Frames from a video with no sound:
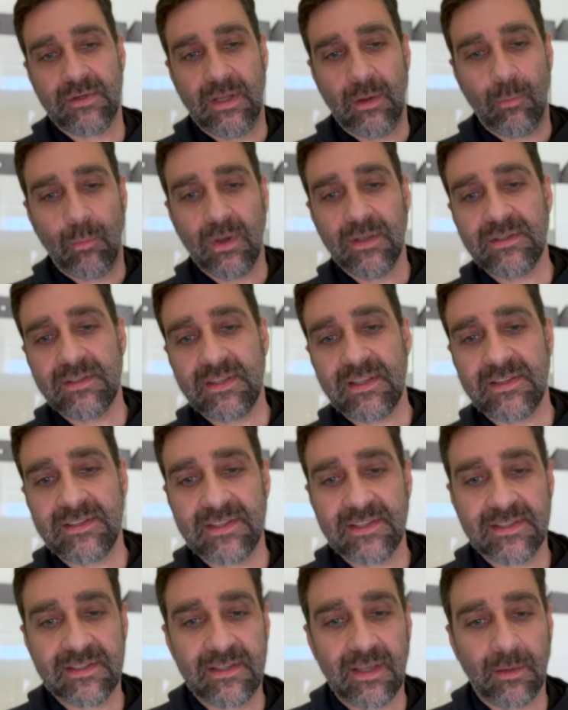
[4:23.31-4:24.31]
Now, once
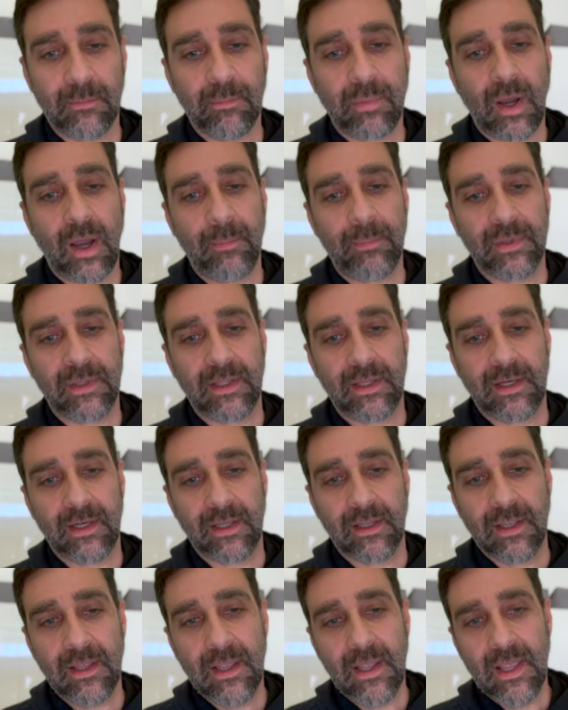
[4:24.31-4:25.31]
this is done populating,